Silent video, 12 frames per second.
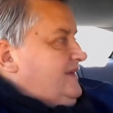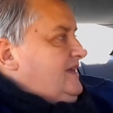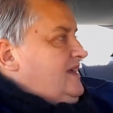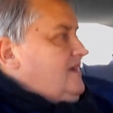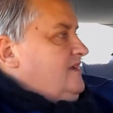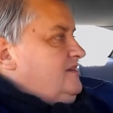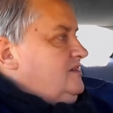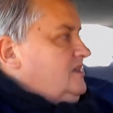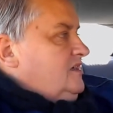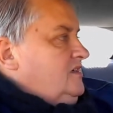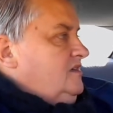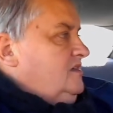
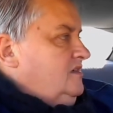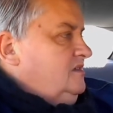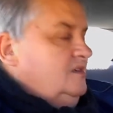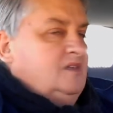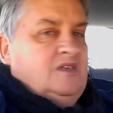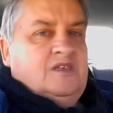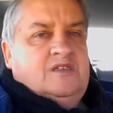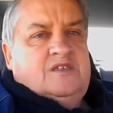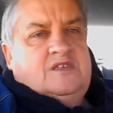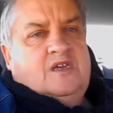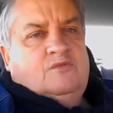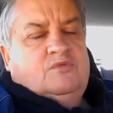And
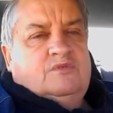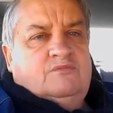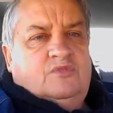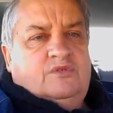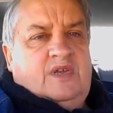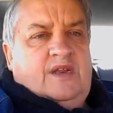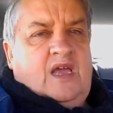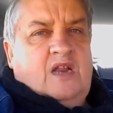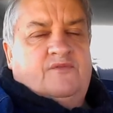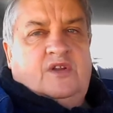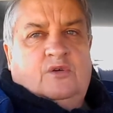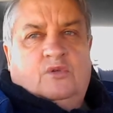so we'll get out
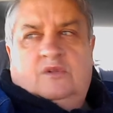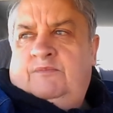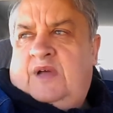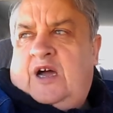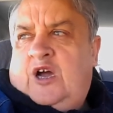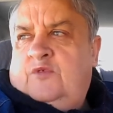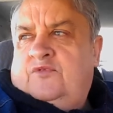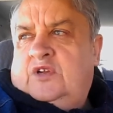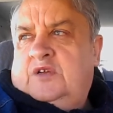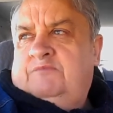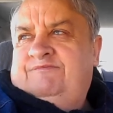of it all, hopefully.